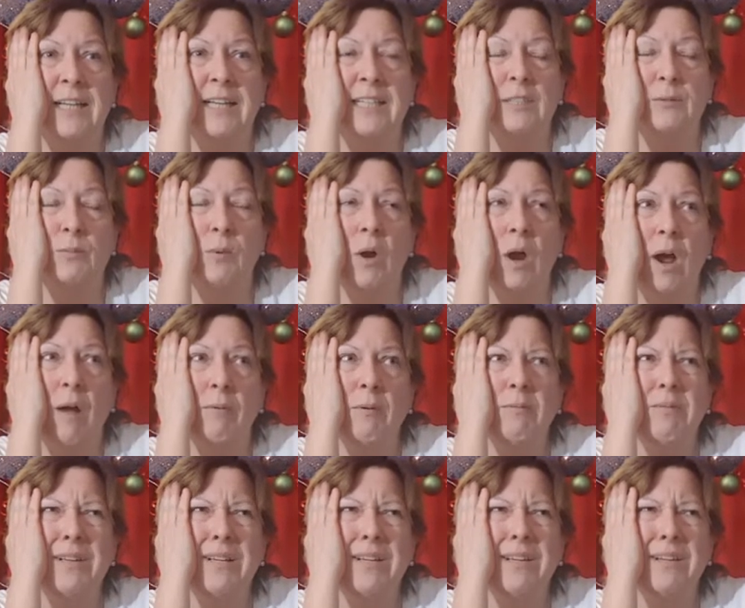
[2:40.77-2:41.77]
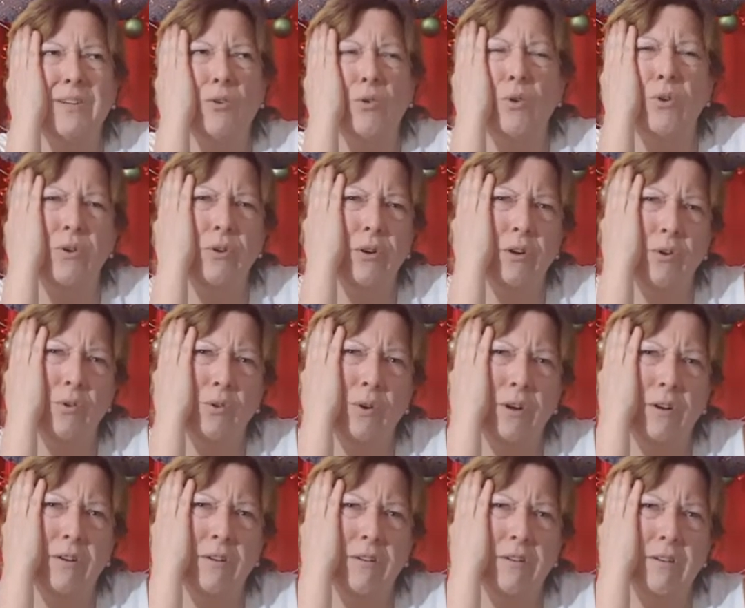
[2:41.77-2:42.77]
it's probably corner to
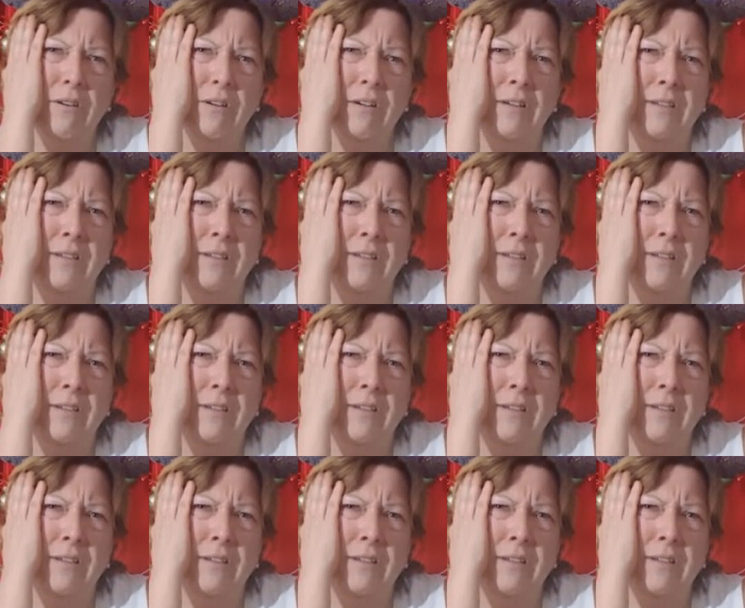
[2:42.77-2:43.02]
corner.